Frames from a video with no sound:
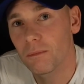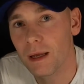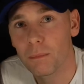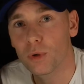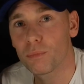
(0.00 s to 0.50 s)

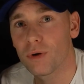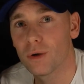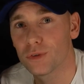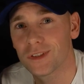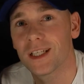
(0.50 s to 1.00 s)
MacBook
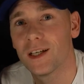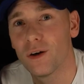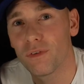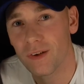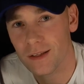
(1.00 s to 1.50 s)
Pros, because they
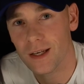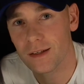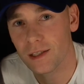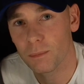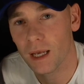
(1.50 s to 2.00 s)
are
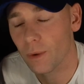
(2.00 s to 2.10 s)
fantastic